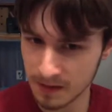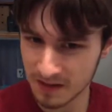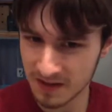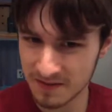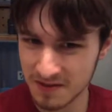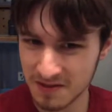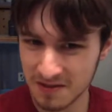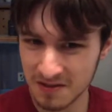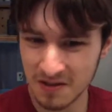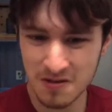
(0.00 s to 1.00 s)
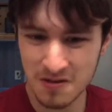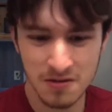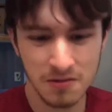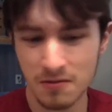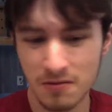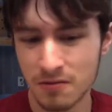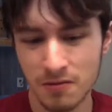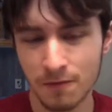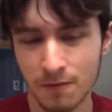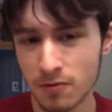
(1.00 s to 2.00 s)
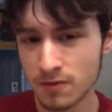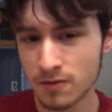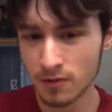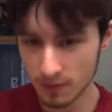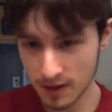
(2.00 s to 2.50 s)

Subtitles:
I mean, first of all,